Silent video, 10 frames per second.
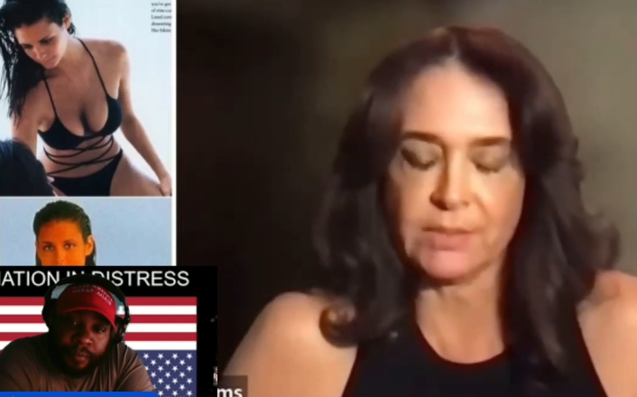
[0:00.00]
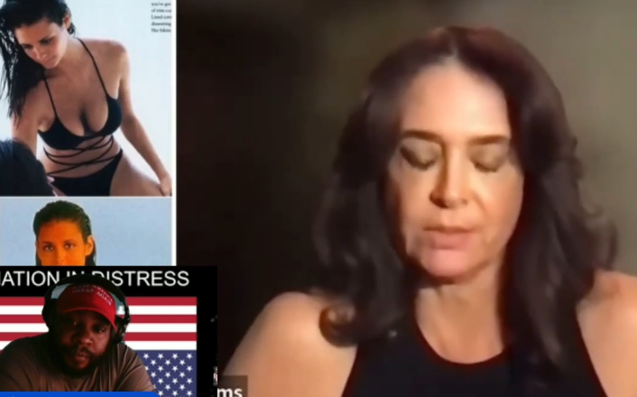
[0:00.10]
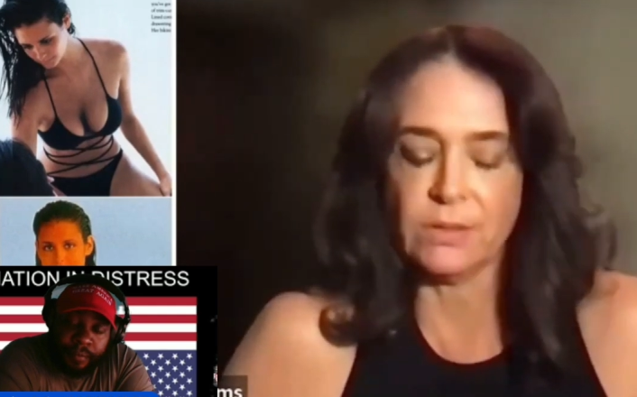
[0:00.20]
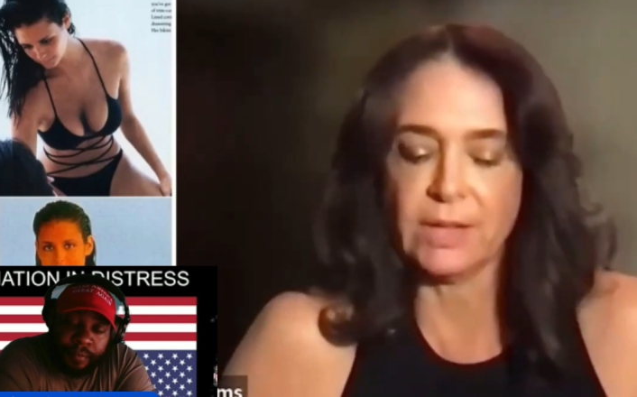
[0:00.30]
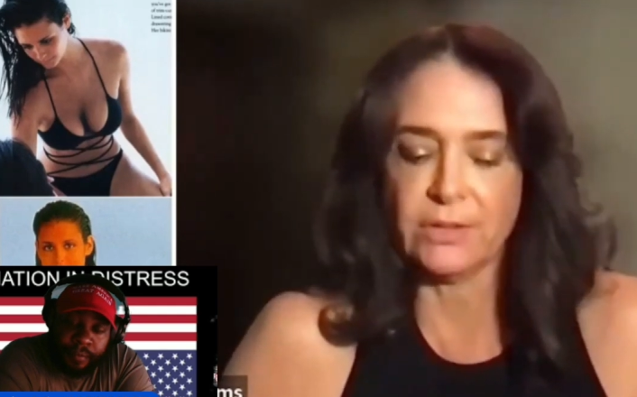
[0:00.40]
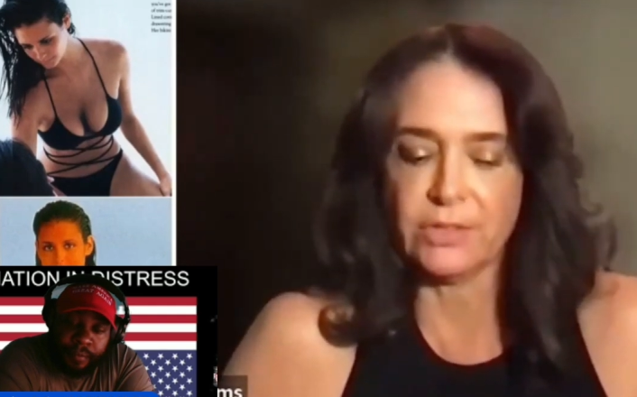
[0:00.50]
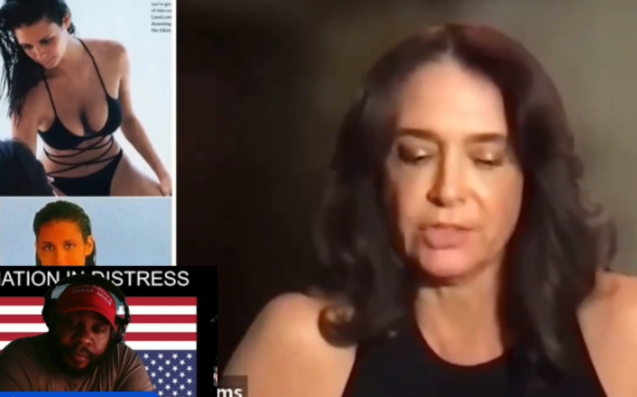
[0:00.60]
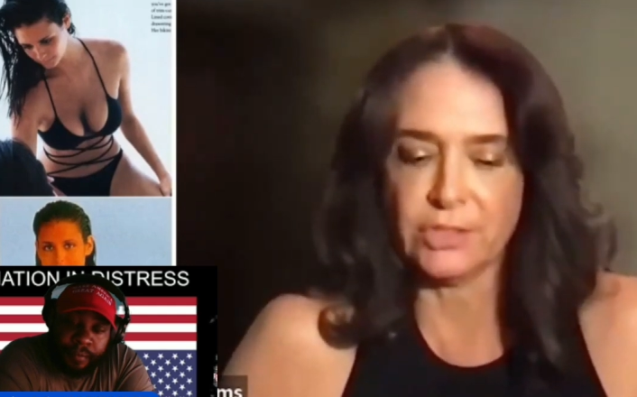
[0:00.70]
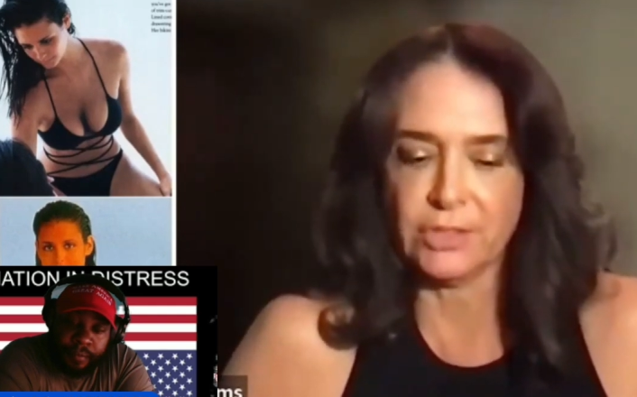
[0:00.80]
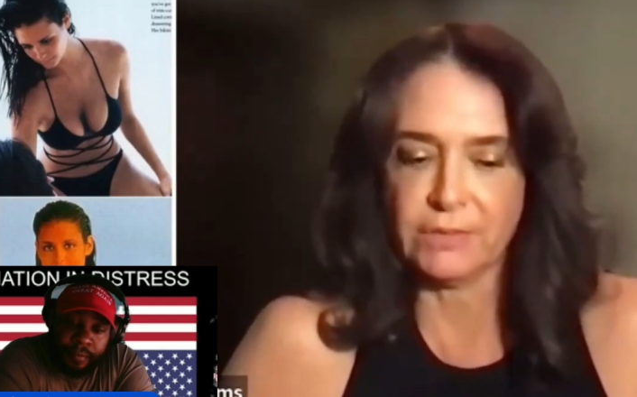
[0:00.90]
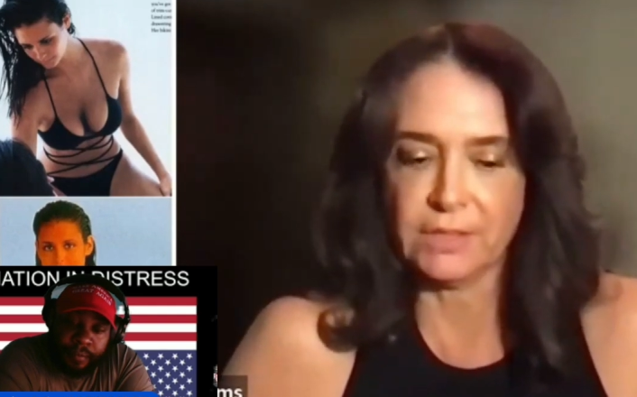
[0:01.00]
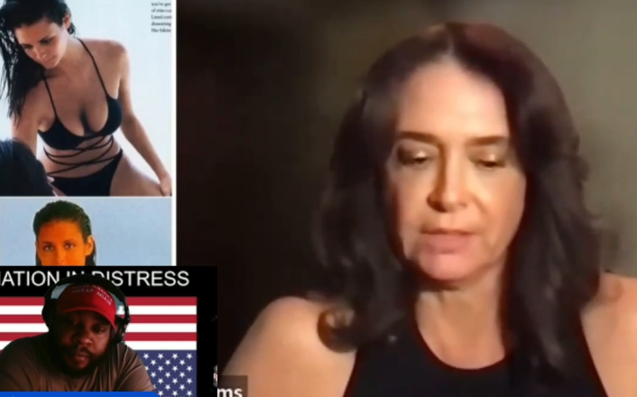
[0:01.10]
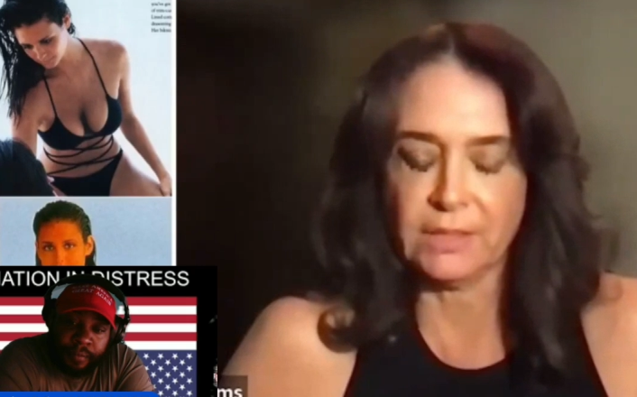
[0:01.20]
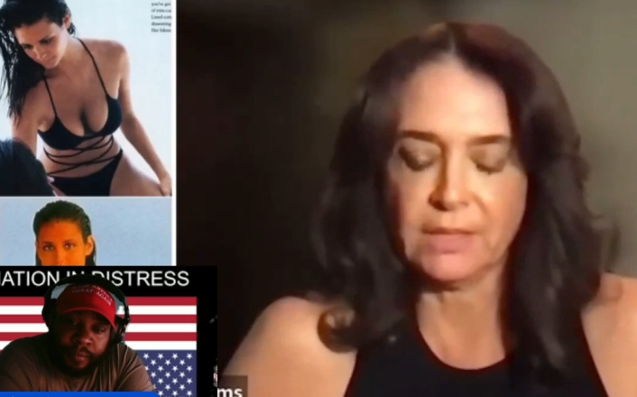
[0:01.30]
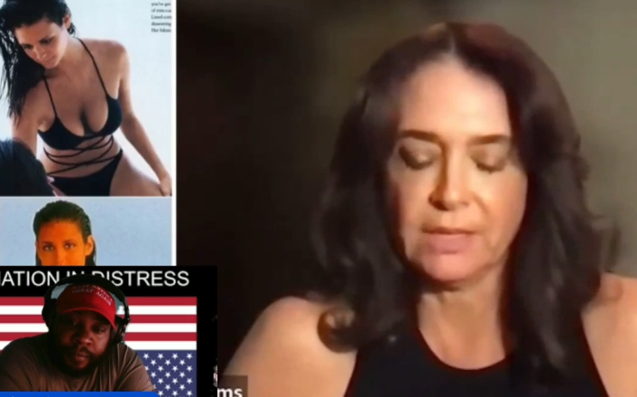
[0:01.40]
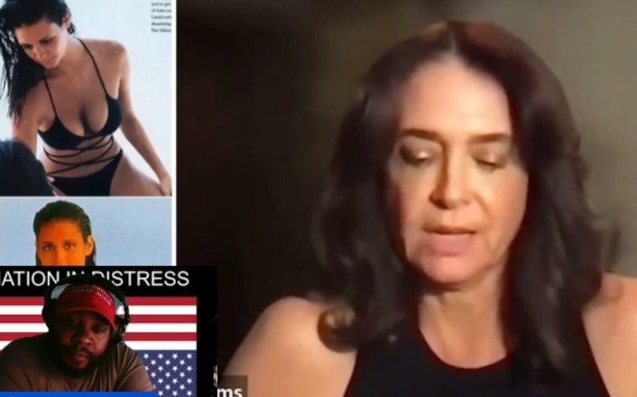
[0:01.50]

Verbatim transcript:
Speaker 1: His whole energy shifted.